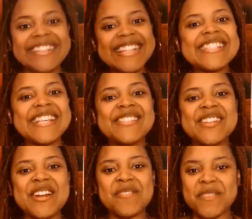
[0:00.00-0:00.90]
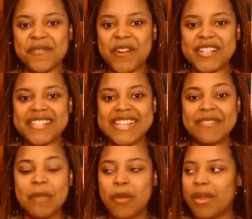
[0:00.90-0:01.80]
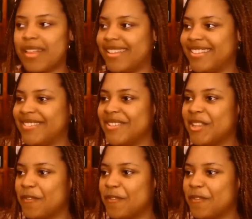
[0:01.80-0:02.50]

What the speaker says: Let's get started with the first definition.